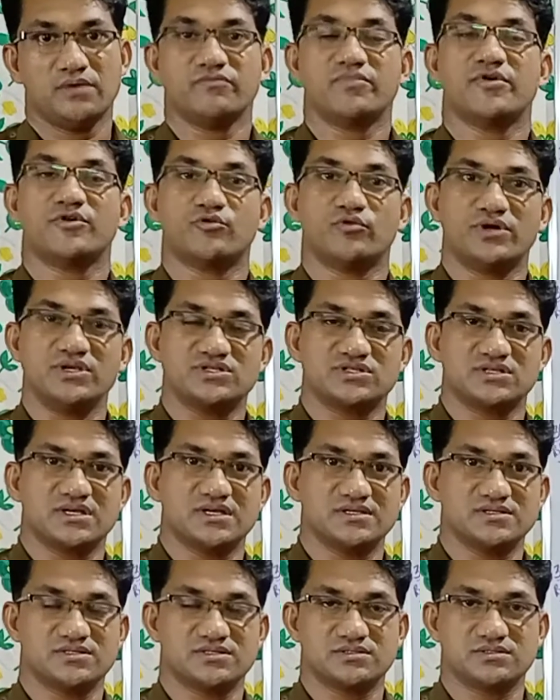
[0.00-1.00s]
Where to
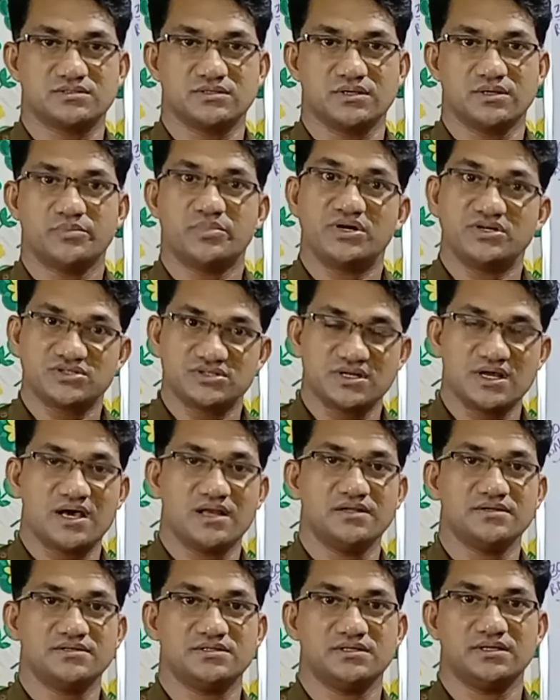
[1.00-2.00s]
discuss
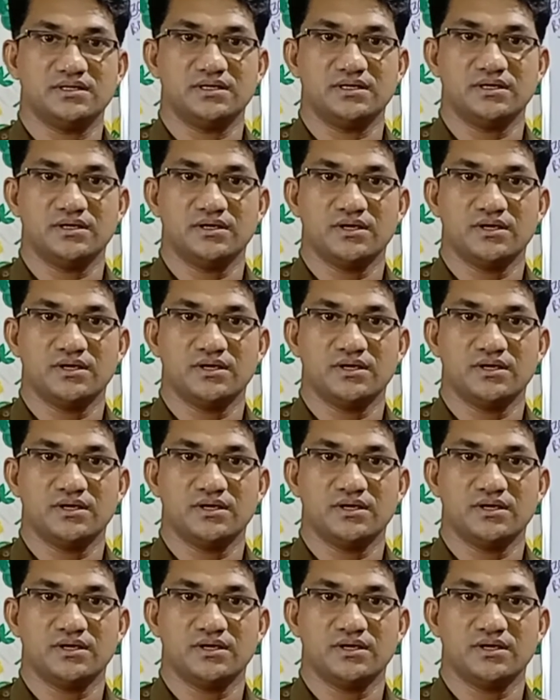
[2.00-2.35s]
personality,